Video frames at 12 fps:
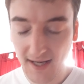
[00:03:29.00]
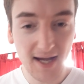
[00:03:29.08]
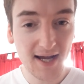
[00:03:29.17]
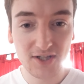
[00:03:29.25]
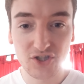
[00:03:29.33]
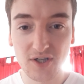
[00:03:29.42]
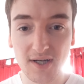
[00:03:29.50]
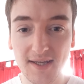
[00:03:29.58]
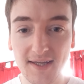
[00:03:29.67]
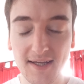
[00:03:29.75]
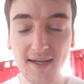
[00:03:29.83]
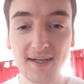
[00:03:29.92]

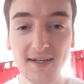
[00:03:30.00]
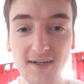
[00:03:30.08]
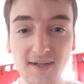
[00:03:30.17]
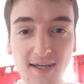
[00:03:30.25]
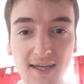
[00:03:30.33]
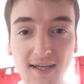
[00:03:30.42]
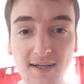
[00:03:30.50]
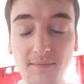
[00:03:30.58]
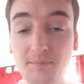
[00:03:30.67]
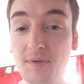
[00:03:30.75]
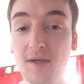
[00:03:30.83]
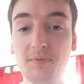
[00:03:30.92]
actually,
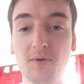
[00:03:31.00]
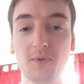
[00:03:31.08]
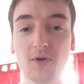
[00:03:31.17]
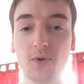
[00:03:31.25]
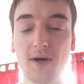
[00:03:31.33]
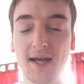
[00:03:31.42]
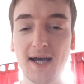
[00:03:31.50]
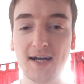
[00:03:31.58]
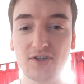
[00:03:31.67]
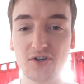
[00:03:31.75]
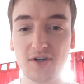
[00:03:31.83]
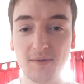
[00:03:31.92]
people were quite
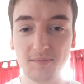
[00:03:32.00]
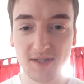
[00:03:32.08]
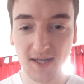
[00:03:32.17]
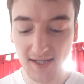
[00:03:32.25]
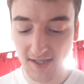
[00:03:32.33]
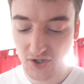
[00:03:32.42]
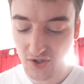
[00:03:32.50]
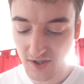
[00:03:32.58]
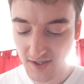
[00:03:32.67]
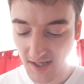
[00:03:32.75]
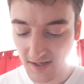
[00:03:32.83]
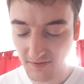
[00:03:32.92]
harsh on him, saying he should
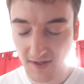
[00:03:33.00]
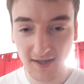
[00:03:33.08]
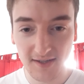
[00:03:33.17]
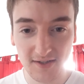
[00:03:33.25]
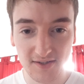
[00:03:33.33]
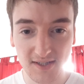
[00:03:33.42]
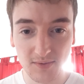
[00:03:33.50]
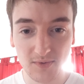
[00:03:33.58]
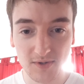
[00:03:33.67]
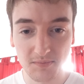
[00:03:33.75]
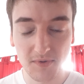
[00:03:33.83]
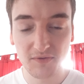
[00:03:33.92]
have saved that because it
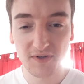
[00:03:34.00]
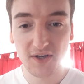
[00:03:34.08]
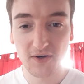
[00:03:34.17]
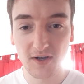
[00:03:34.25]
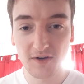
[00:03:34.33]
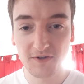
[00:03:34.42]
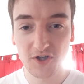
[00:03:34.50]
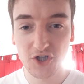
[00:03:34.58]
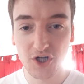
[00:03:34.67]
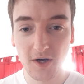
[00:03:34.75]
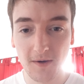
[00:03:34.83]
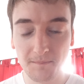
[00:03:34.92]
was moving all over the
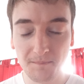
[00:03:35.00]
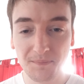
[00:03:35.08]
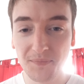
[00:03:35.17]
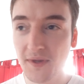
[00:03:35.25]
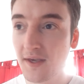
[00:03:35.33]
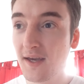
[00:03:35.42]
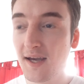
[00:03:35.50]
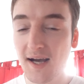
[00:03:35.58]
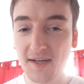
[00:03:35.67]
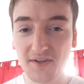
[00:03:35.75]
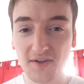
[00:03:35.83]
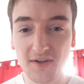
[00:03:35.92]
shot.
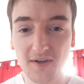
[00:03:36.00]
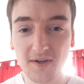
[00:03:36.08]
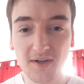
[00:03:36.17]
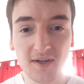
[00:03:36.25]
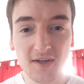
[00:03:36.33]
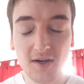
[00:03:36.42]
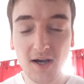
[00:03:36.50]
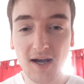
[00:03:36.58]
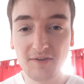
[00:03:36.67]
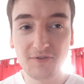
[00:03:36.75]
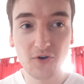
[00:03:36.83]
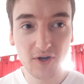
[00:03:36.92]
I don't know. I
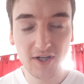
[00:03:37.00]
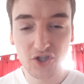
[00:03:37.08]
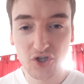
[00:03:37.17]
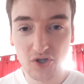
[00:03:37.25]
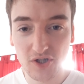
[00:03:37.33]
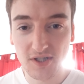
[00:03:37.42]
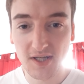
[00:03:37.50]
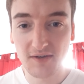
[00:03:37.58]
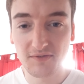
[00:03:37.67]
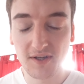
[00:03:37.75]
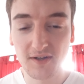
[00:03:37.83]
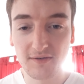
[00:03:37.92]
thought he should have
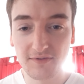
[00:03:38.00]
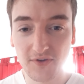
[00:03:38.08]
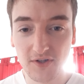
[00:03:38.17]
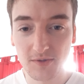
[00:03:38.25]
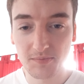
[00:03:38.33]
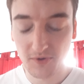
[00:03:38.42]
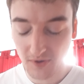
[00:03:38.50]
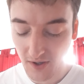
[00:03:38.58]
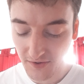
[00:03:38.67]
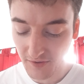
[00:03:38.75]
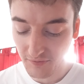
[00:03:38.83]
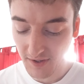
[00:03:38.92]
saved it at first, but
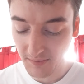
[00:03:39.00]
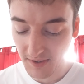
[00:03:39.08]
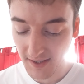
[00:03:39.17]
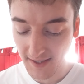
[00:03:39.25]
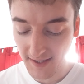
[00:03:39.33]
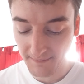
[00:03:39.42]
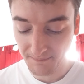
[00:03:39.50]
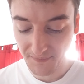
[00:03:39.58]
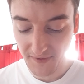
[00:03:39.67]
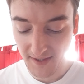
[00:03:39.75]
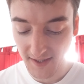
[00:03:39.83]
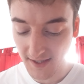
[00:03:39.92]
on the replay,
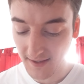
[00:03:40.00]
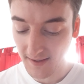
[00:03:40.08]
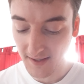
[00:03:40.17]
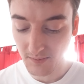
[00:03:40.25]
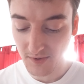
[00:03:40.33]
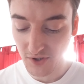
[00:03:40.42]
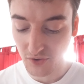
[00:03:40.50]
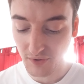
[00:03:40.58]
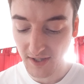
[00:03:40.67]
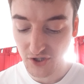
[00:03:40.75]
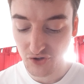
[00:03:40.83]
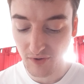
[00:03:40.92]
yeah, it was a
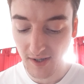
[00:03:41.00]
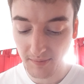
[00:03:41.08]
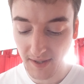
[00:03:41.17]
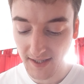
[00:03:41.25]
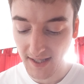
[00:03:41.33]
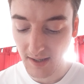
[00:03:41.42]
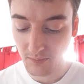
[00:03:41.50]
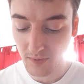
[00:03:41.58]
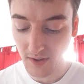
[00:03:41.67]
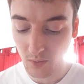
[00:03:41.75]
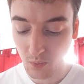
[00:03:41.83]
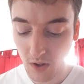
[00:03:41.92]
great strike by
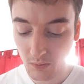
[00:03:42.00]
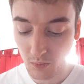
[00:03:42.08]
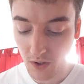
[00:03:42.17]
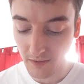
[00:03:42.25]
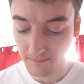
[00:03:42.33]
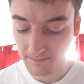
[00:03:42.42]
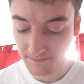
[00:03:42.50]
Cantwell. 1-1.